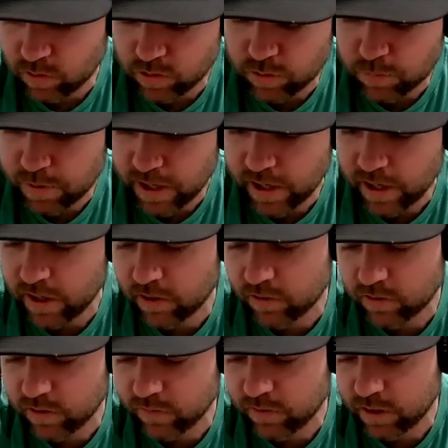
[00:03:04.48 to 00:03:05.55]
New Japan or
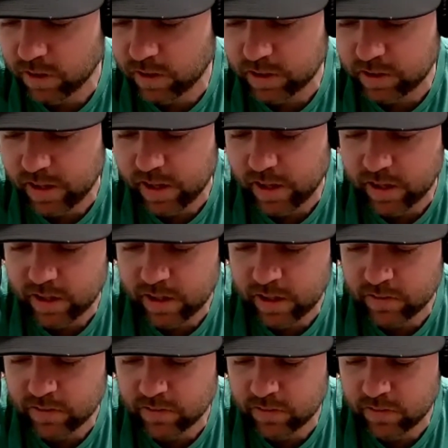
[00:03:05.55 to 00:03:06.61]
something like that,
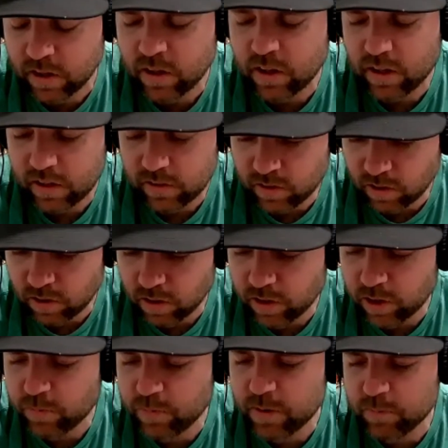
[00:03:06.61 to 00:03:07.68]
it's they're a
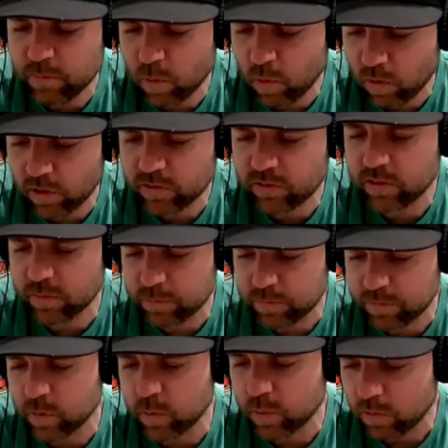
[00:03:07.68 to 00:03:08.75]
little bit more
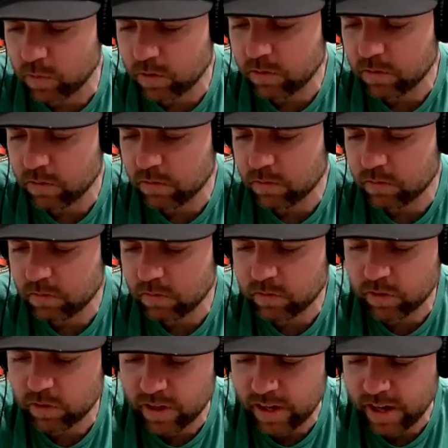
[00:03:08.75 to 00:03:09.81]
subdued.
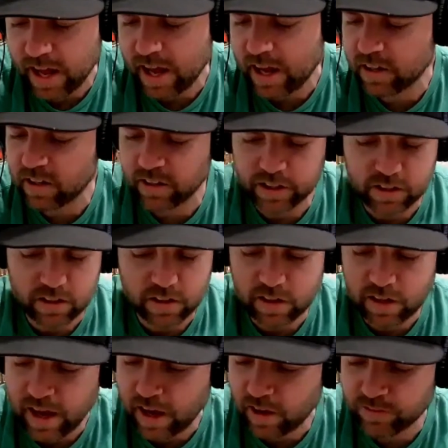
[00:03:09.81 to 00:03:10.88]
They're not like
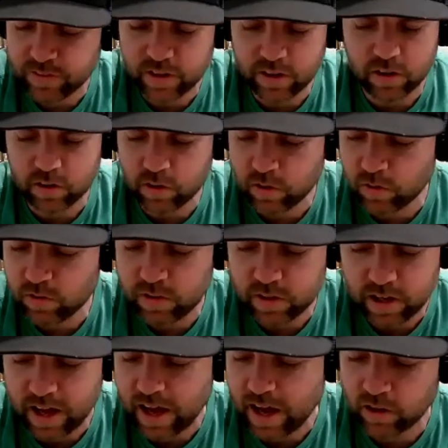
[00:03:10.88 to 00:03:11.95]
out there hooting
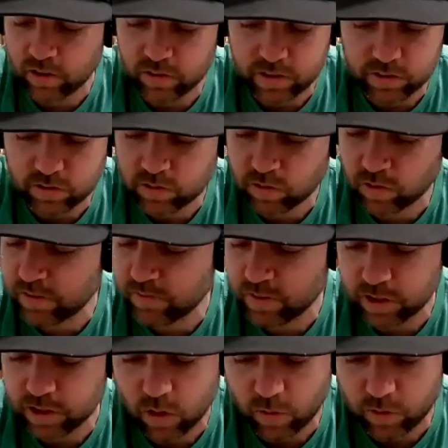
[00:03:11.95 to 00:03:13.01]
and hollering and
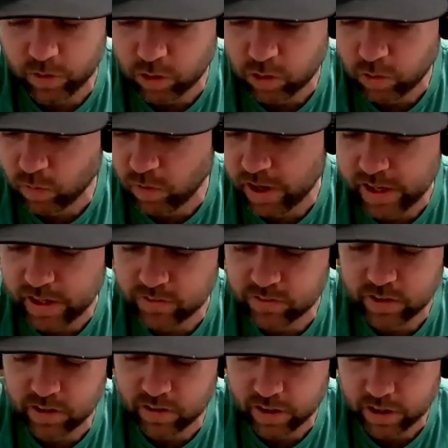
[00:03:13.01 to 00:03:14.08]
screaming and going
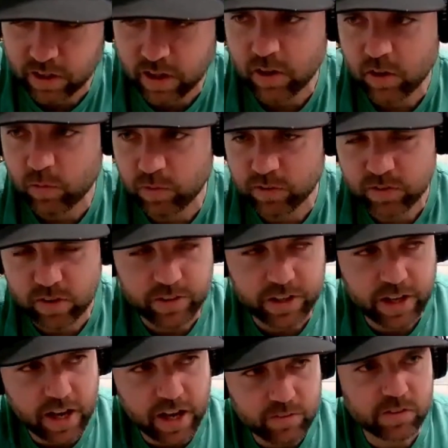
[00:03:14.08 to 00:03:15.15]
crazy. Like when
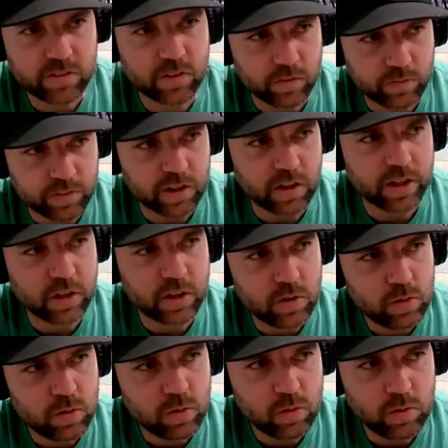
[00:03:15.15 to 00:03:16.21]
something happens, it'll be like an
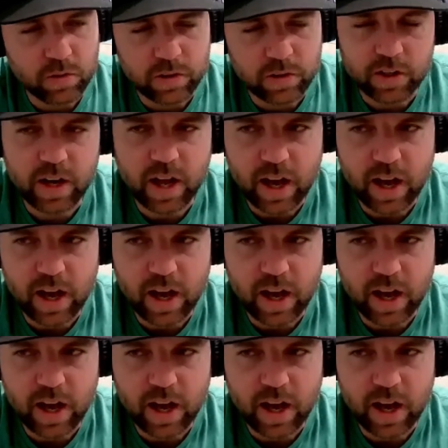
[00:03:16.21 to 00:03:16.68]
ooh and an